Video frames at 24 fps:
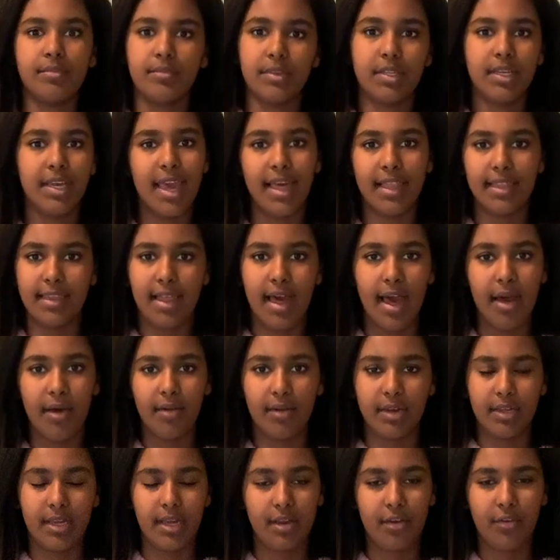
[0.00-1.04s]
get loud
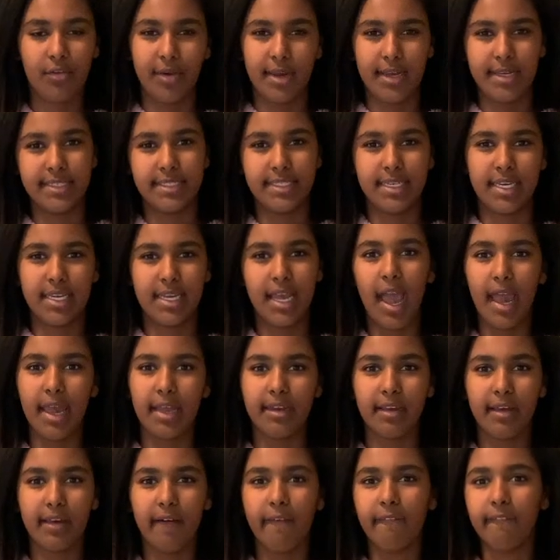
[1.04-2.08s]
and get crazy, kind
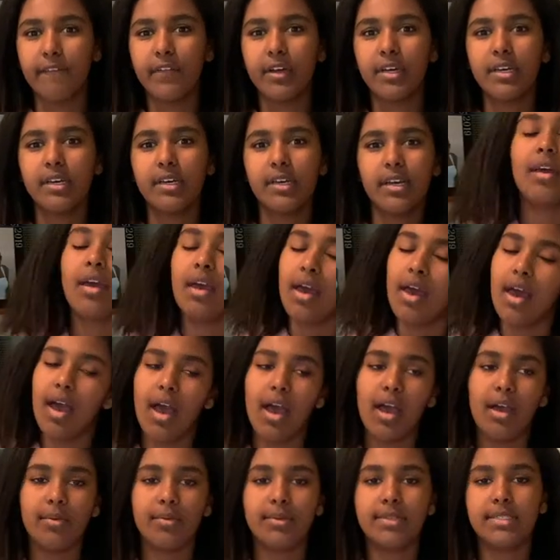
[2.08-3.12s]
of.
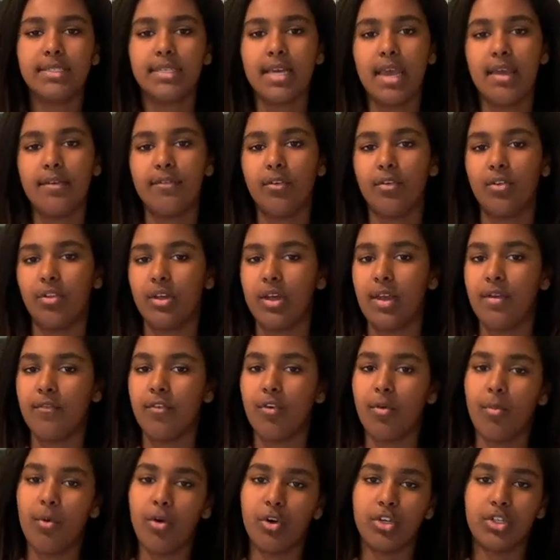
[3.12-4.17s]
I would say if you're looking for
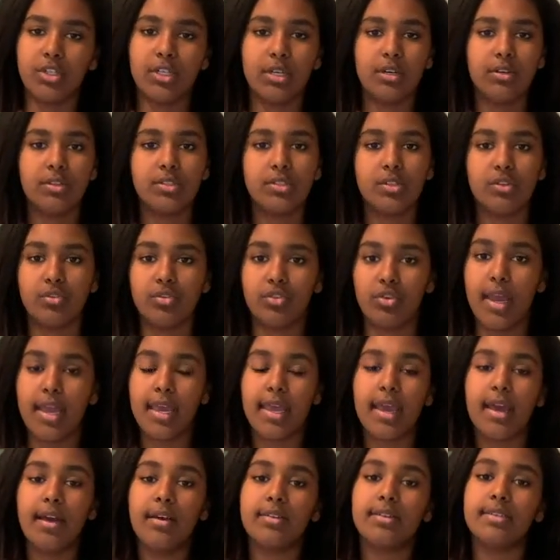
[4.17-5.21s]
more chill social
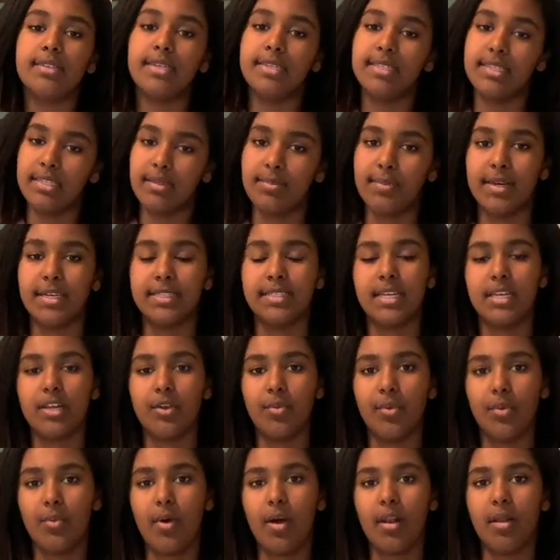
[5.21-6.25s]
hangouts, this is a place that you
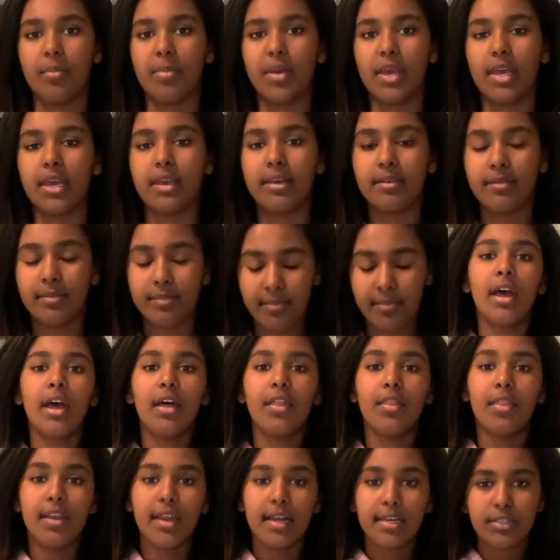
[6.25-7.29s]
would want to be.
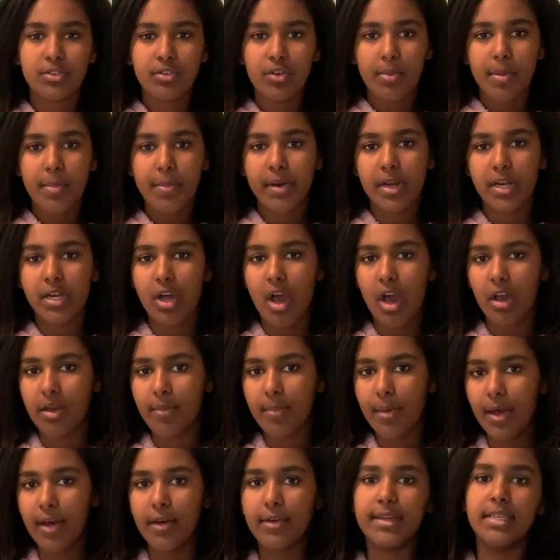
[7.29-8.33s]
The next dorm I'm going to talk
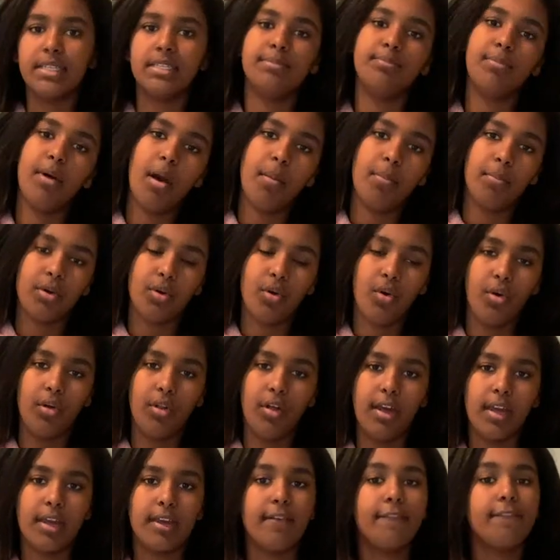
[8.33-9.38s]
about is
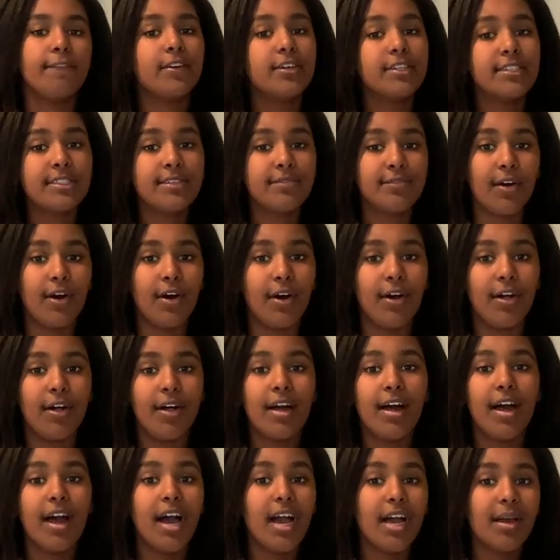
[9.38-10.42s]
Bobb-McCulloch. First of all,
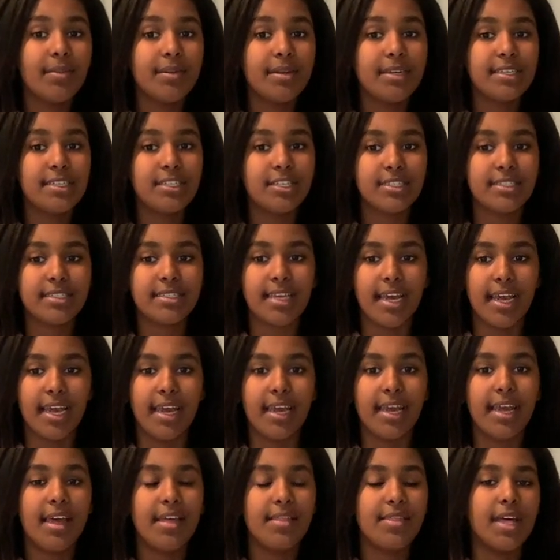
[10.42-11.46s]
I'm going to just say
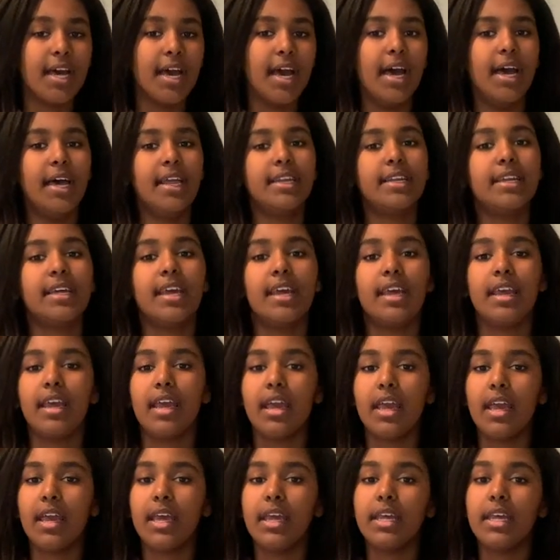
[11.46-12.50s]
that
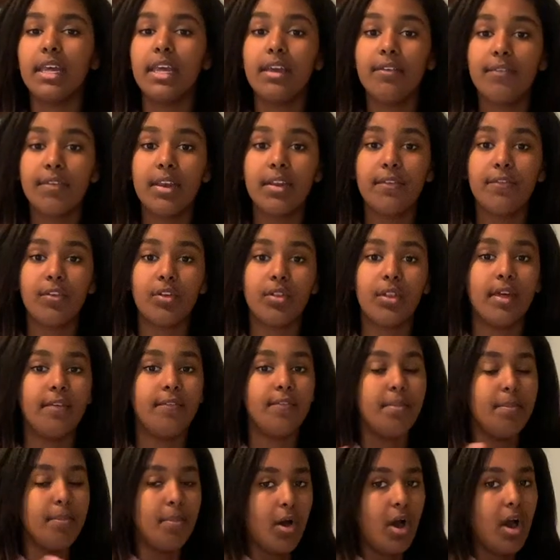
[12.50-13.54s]
even if you live
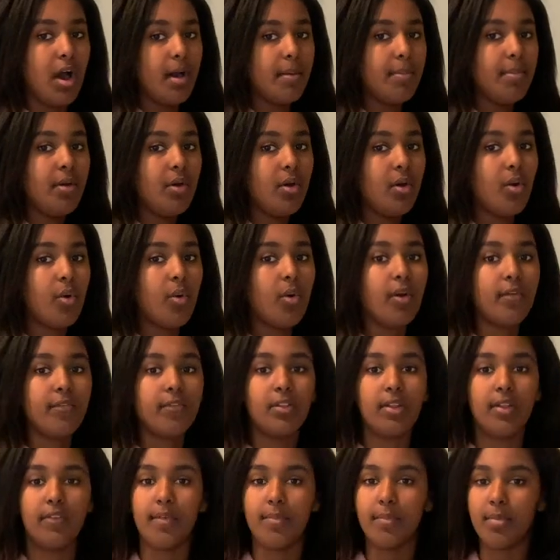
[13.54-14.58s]
in Bob or if you
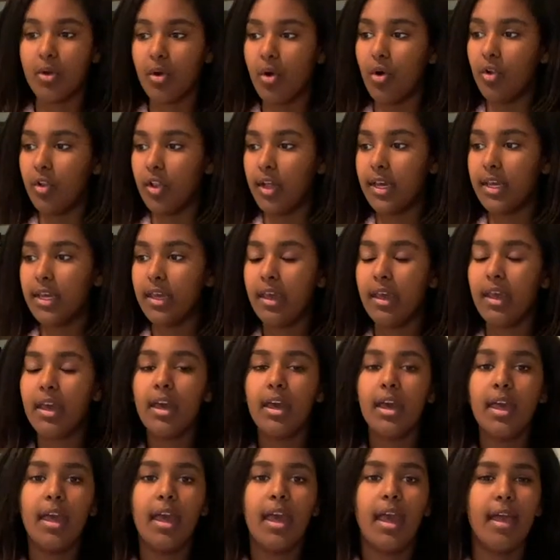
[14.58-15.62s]
live in McCulloch,
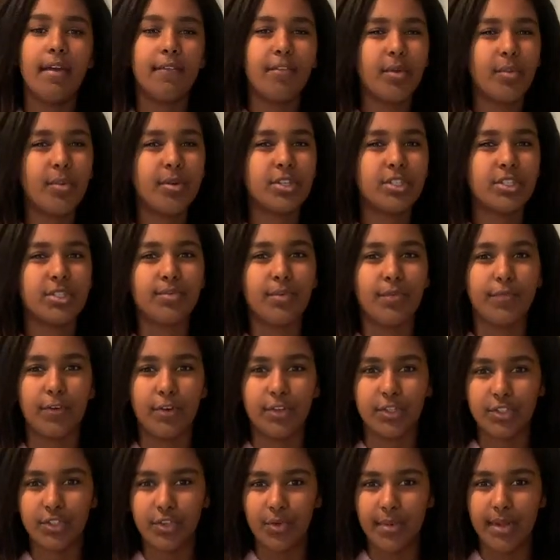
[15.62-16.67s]
everyone just
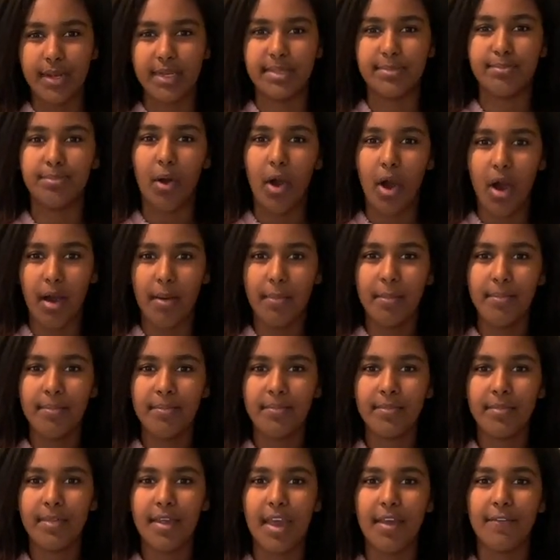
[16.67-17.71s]
refers to it as Bob.
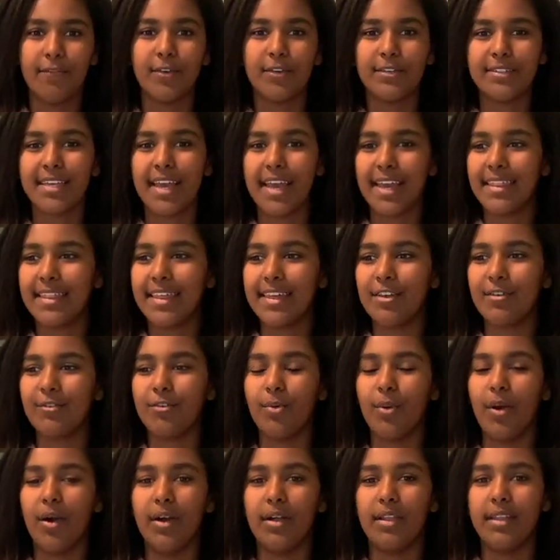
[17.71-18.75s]
If you say that
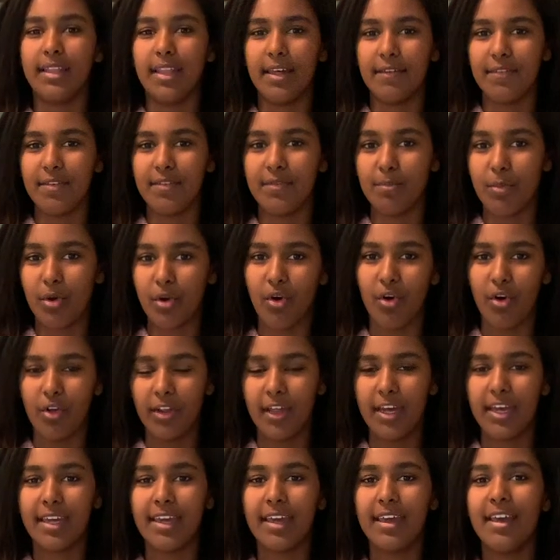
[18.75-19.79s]
you live in
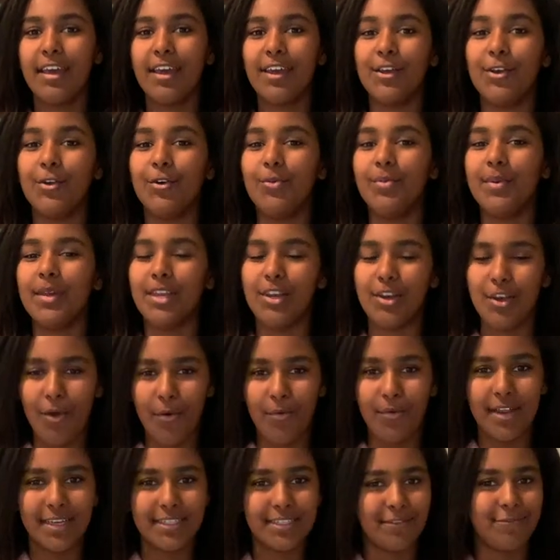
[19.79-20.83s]
McCulloch, you will be
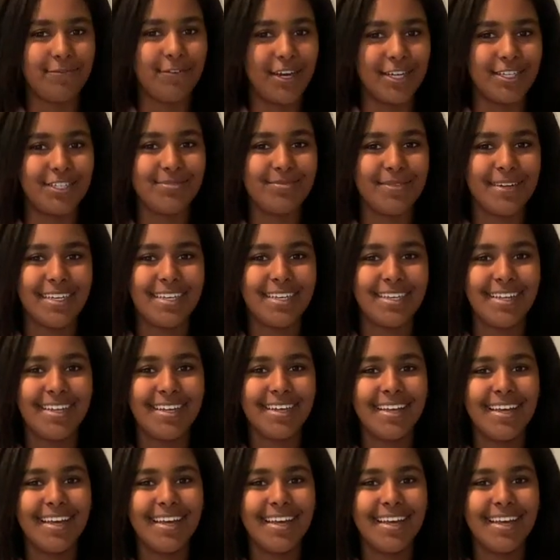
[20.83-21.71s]
known as a freshman